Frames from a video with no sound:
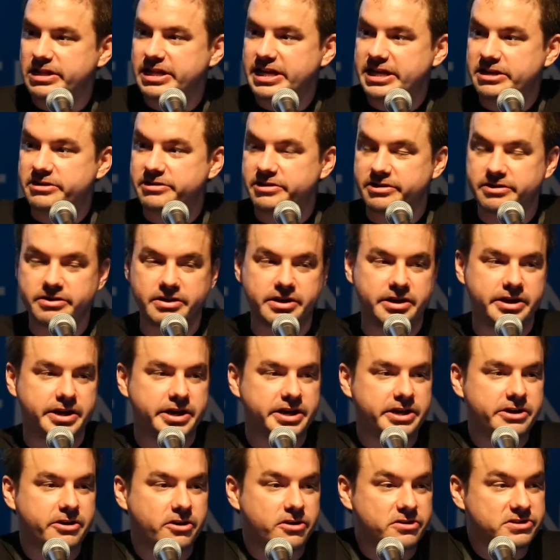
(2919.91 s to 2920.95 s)
lead to a
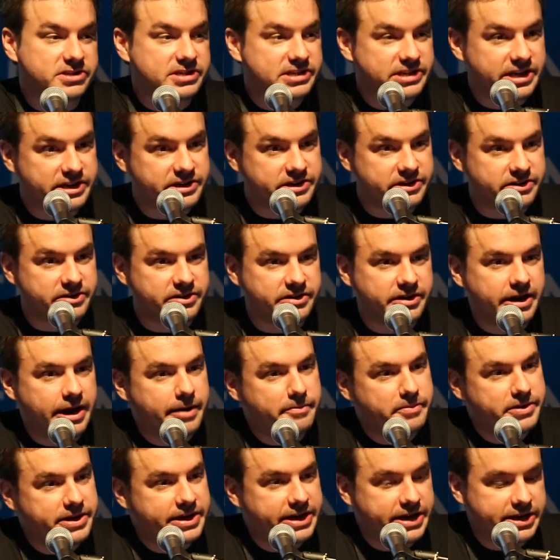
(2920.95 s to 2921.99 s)
call-centered
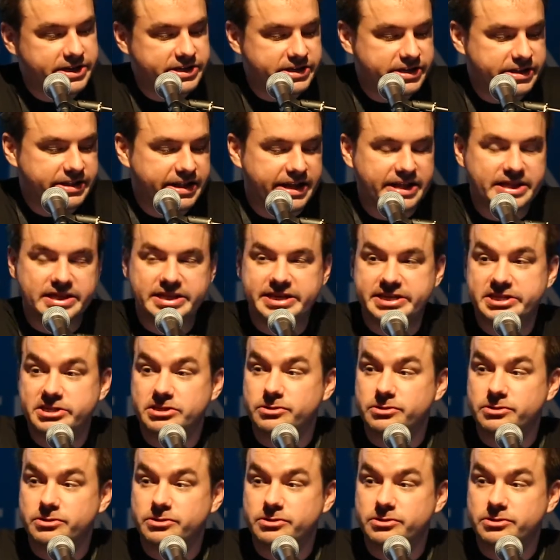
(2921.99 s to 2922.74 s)
application that leads